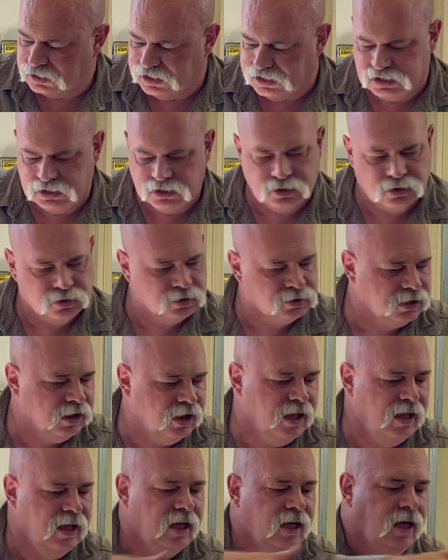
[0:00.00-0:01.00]
and here.
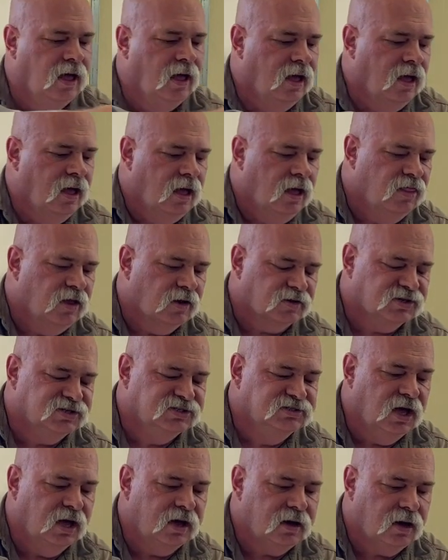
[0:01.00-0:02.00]
There's
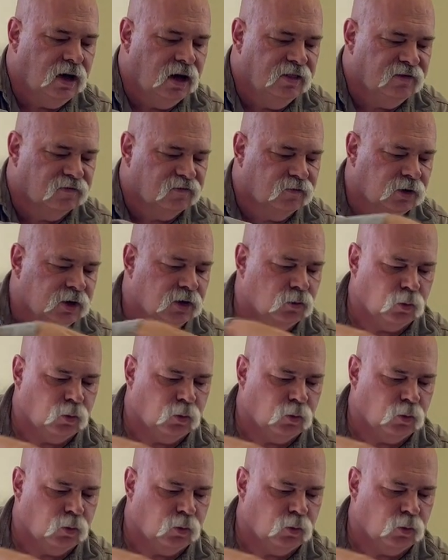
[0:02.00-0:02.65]
none on the front